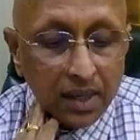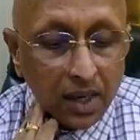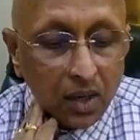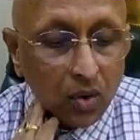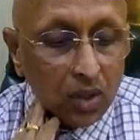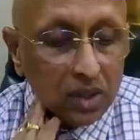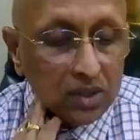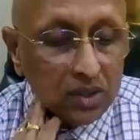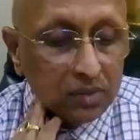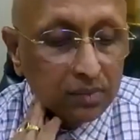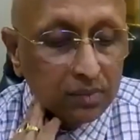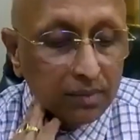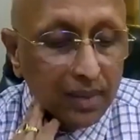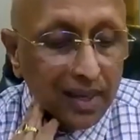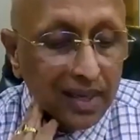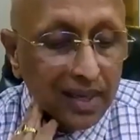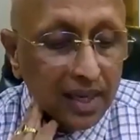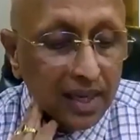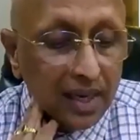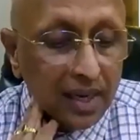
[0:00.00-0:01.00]
records
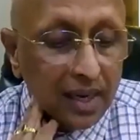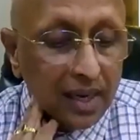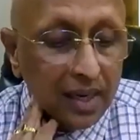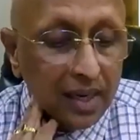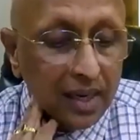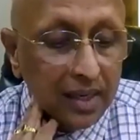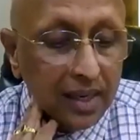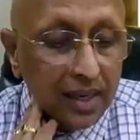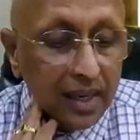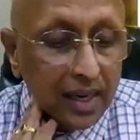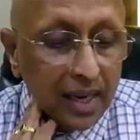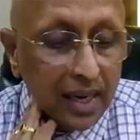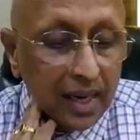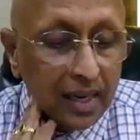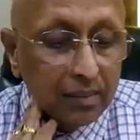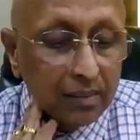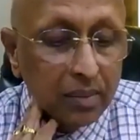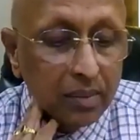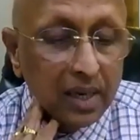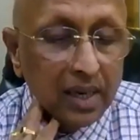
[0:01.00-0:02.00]
many
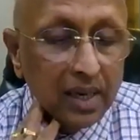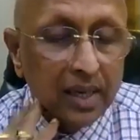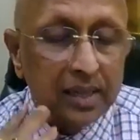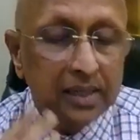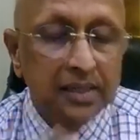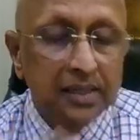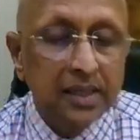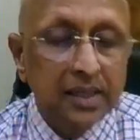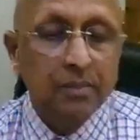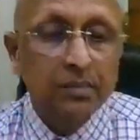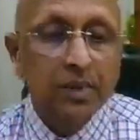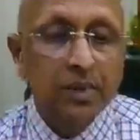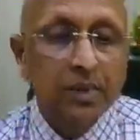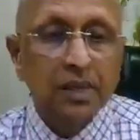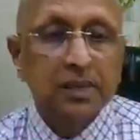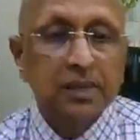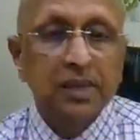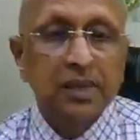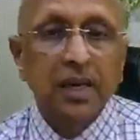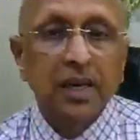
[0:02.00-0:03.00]
undeniable
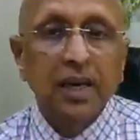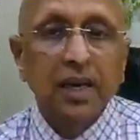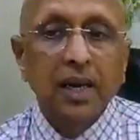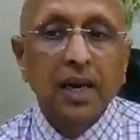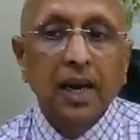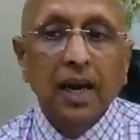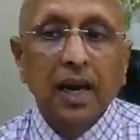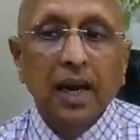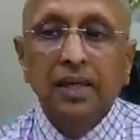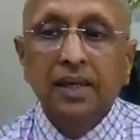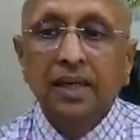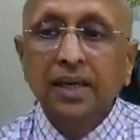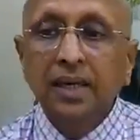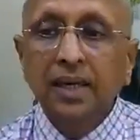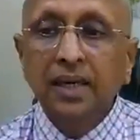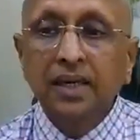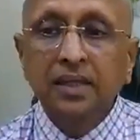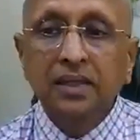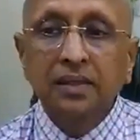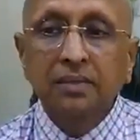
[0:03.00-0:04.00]
examples, and he
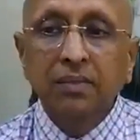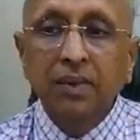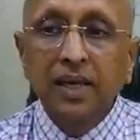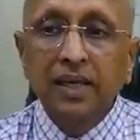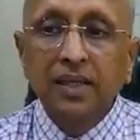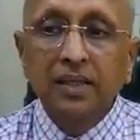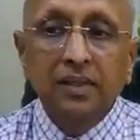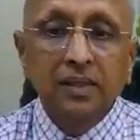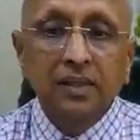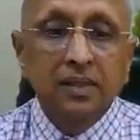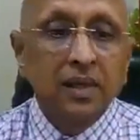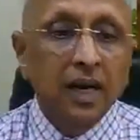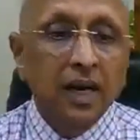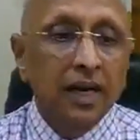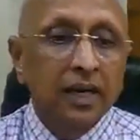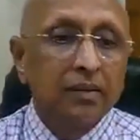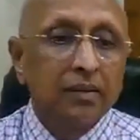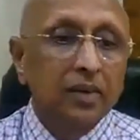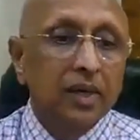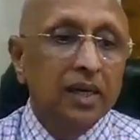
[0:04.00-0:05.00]
explains,
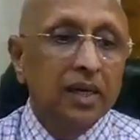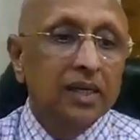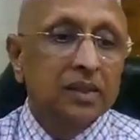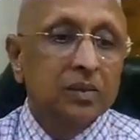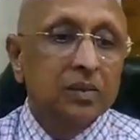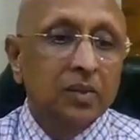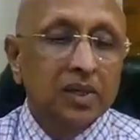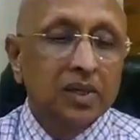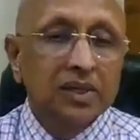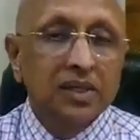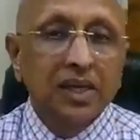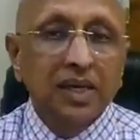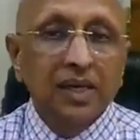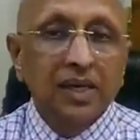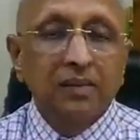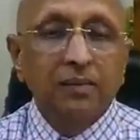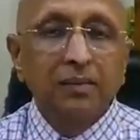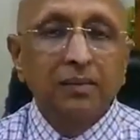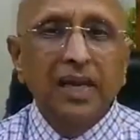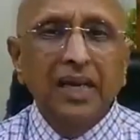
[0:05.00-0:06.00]
Hahnemann explains, that
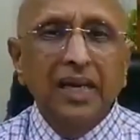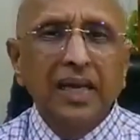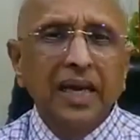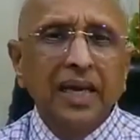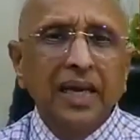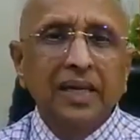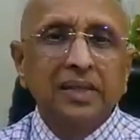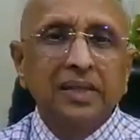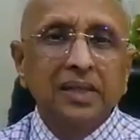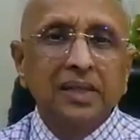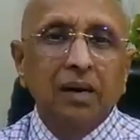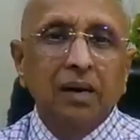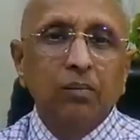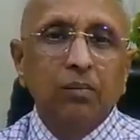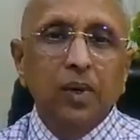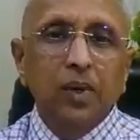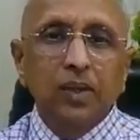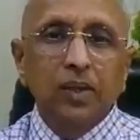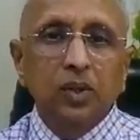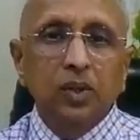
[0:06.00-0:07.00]
many
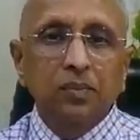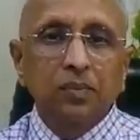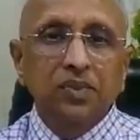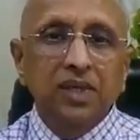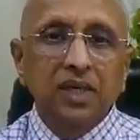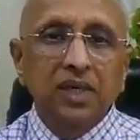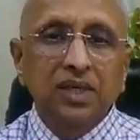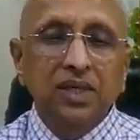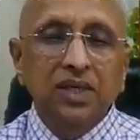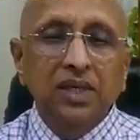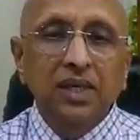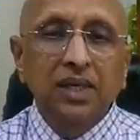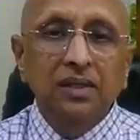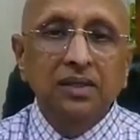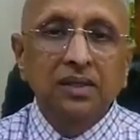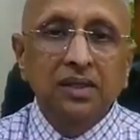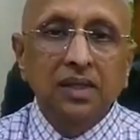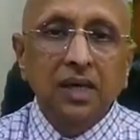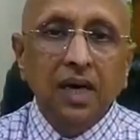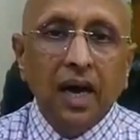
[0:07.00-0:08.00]
examples of such
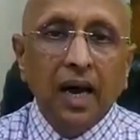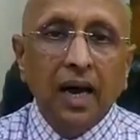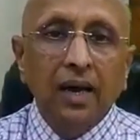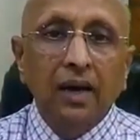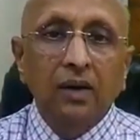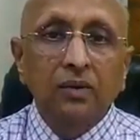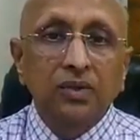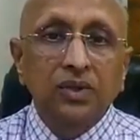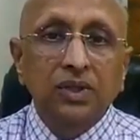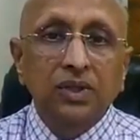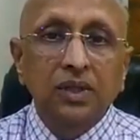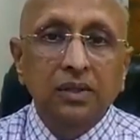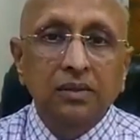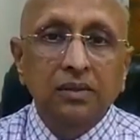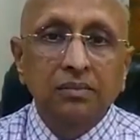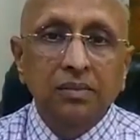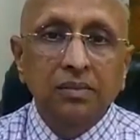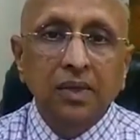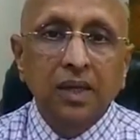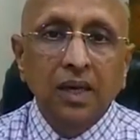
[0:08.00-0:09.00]
things I have seen,
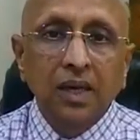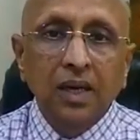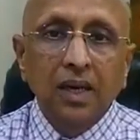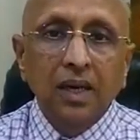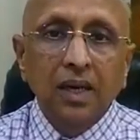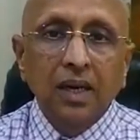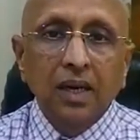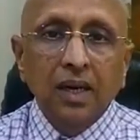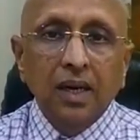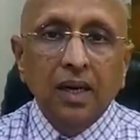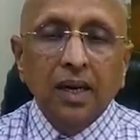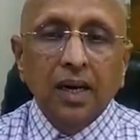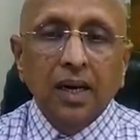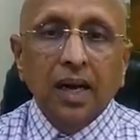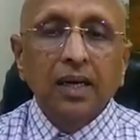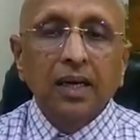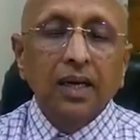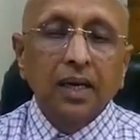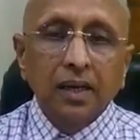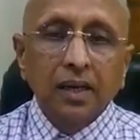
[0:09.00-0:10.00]

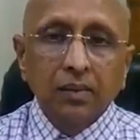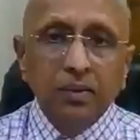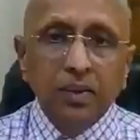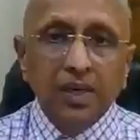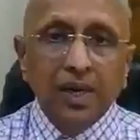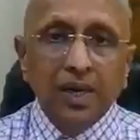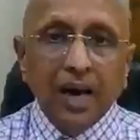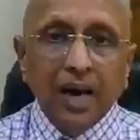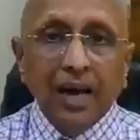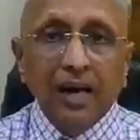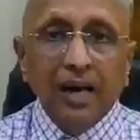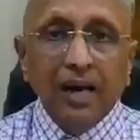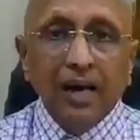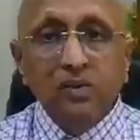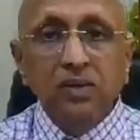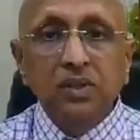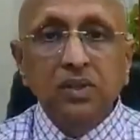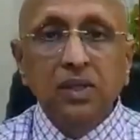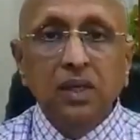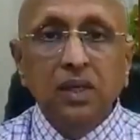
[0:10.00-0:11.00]
and even I have
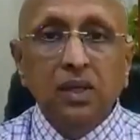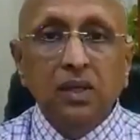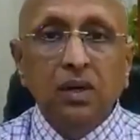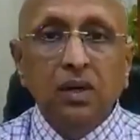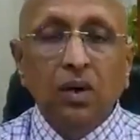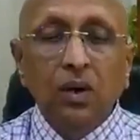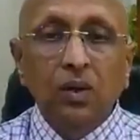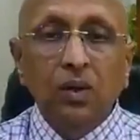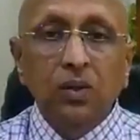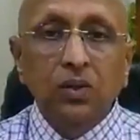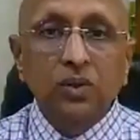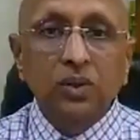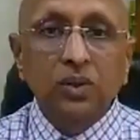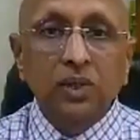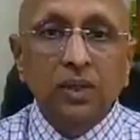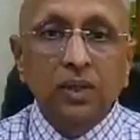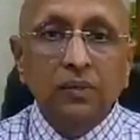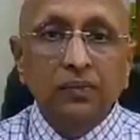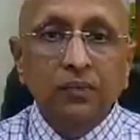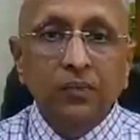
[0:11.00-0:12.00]
seen all those
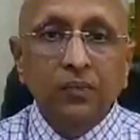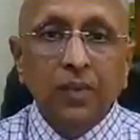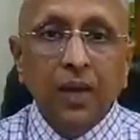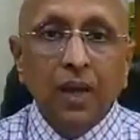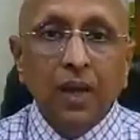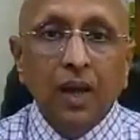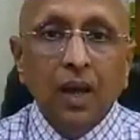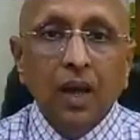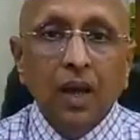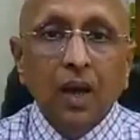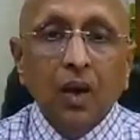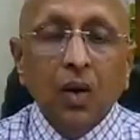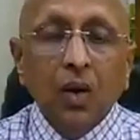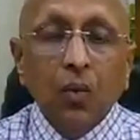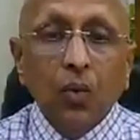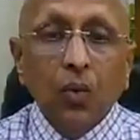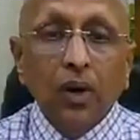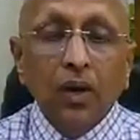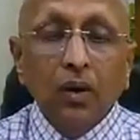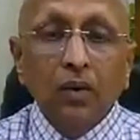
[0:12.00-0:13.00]
things.
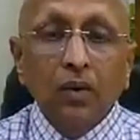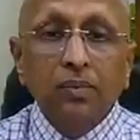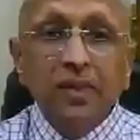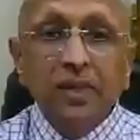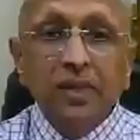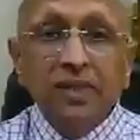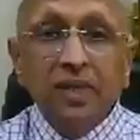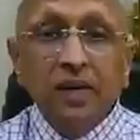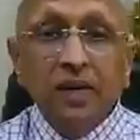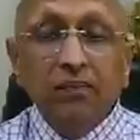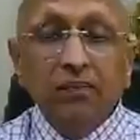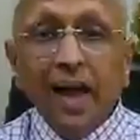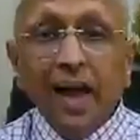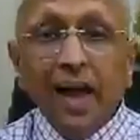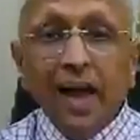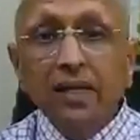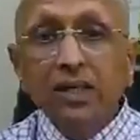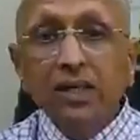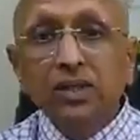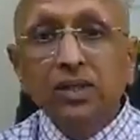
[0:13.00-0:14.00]
One of the
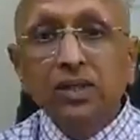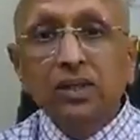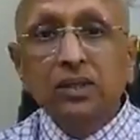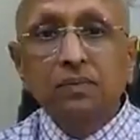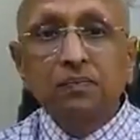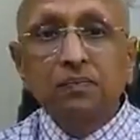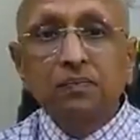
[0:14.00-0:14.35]
Japanese